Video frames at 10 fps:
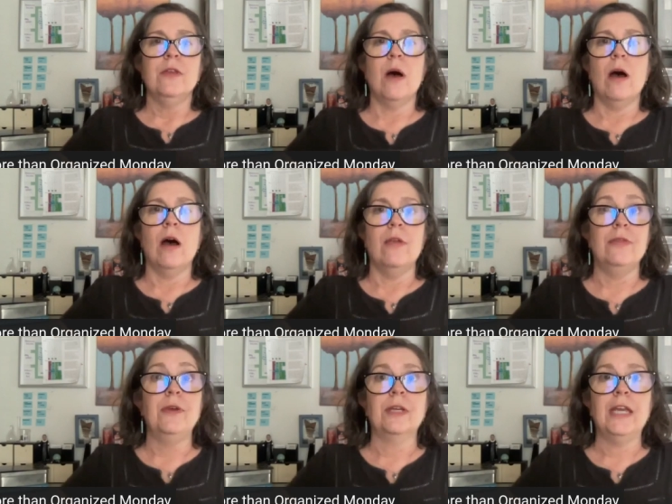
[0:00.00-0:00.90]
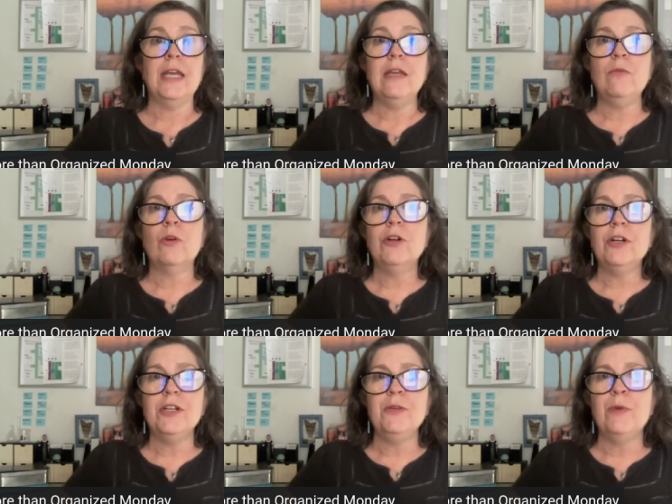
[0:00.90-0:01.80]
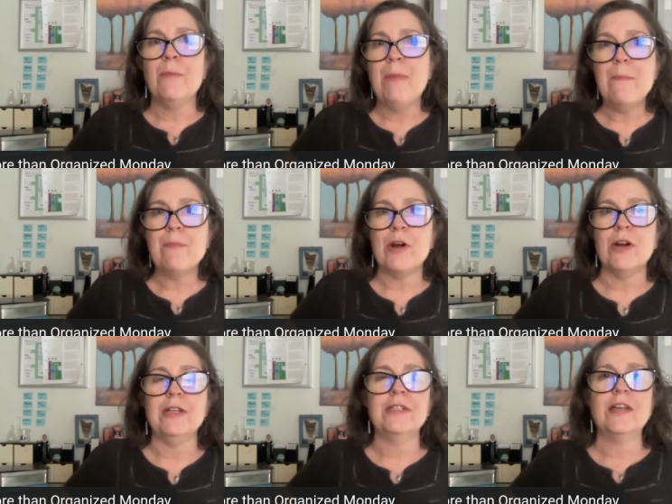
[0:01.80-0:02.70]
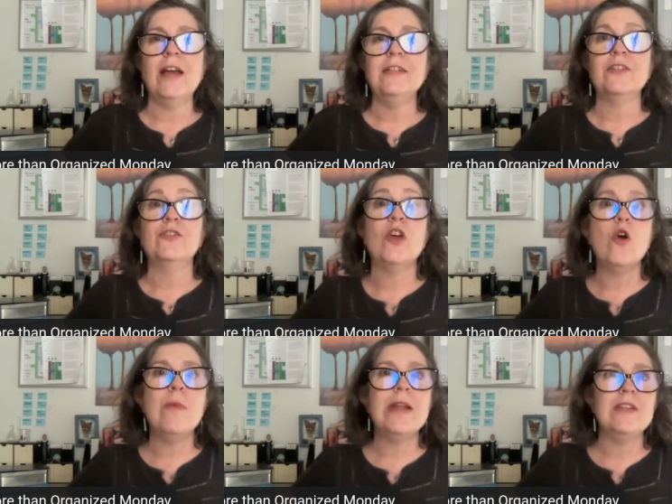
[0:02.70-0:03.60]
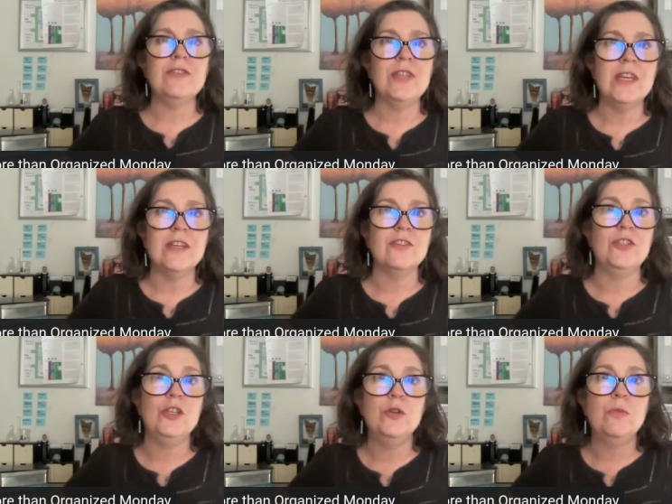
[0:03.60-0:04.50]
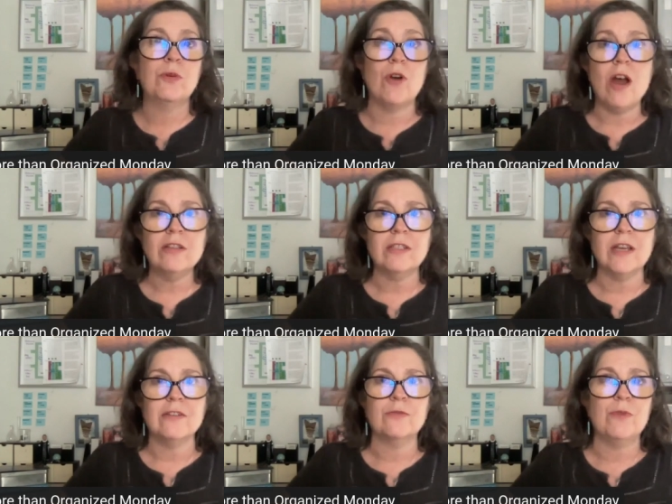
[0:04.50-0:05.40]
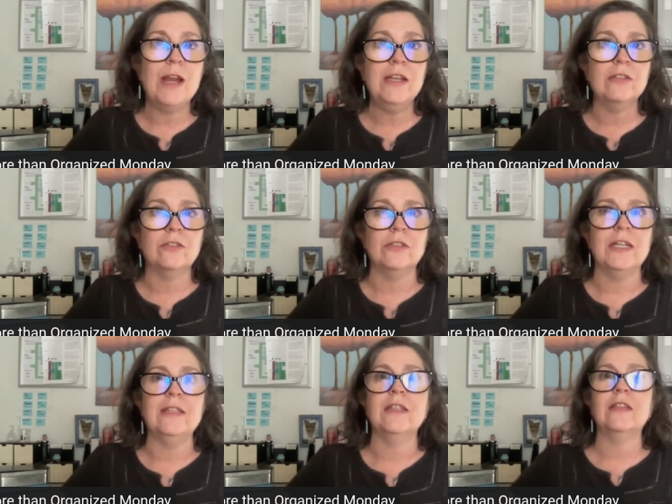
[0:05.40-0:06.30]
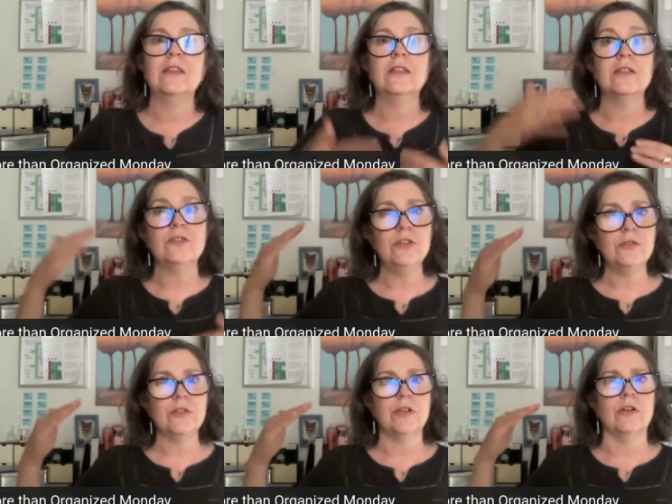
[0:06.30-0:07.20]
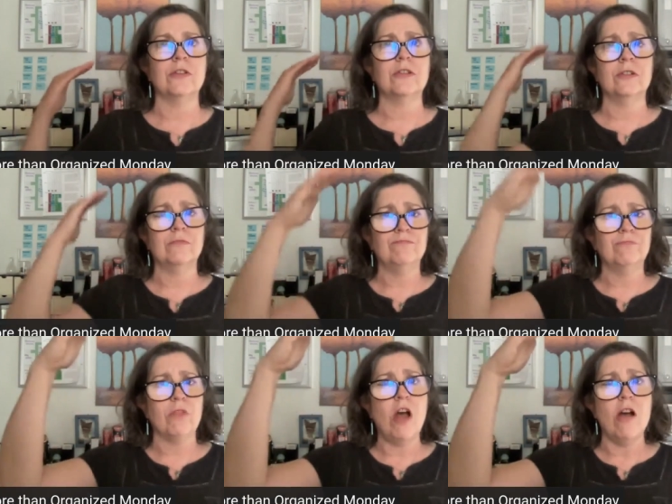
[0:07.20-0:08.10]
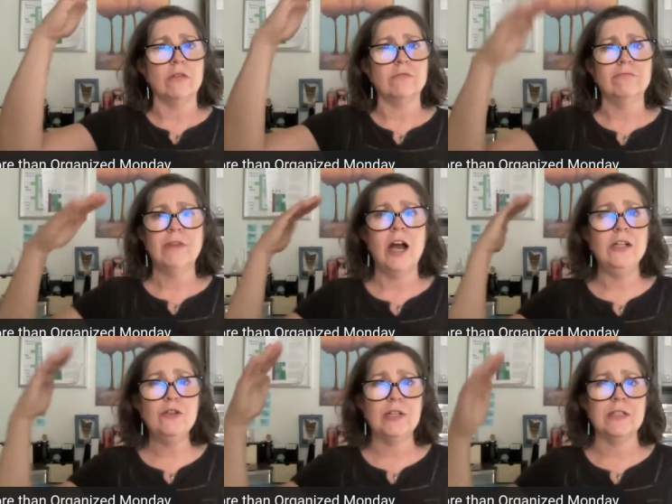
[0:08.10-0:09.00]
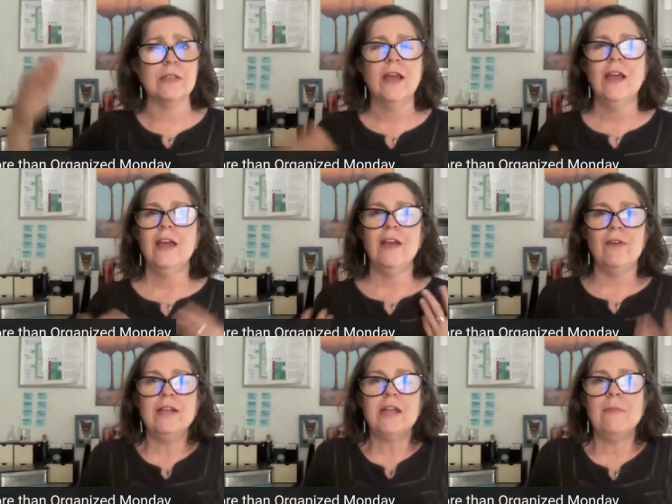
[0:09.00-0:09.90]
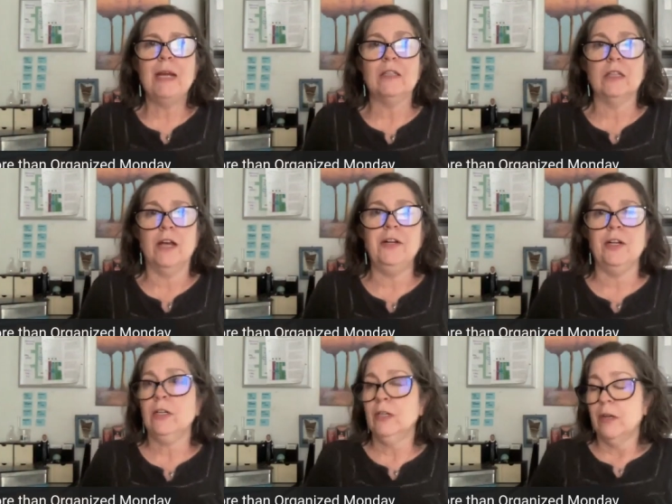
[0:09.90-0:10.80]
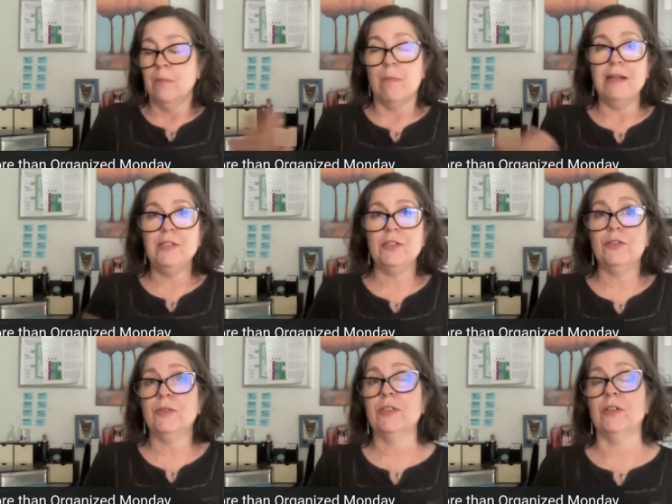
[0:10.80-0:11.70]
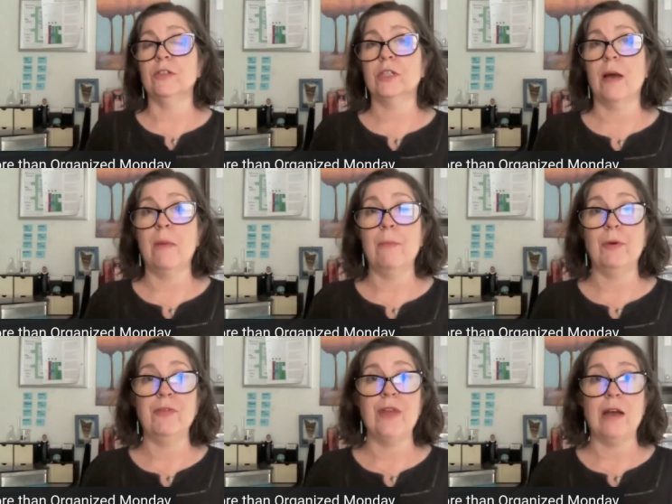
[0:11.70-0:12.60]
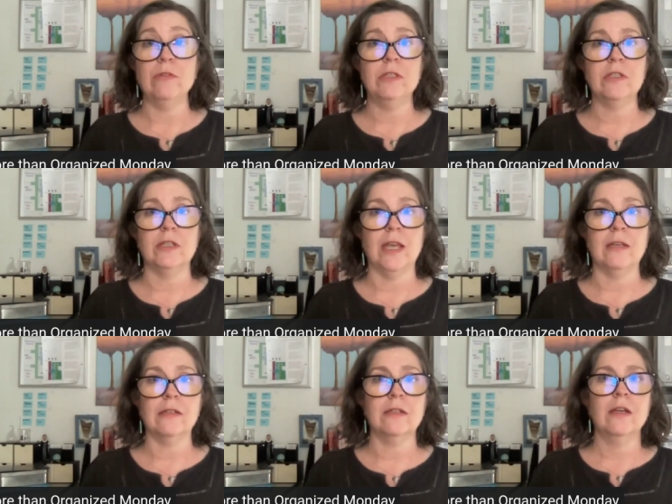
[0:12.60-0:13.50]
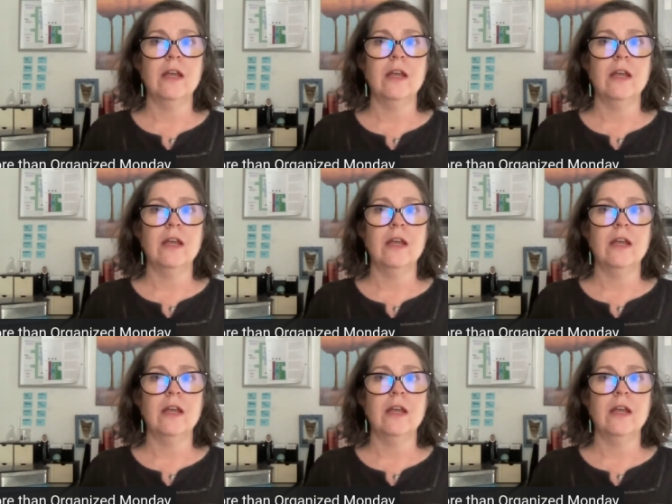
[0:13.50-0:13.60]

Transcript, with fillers: uh, the key word you remember is tied to so many things you process regularly that the search results are long, hundreds. If I type in clutter, my search results come up with thousands of things.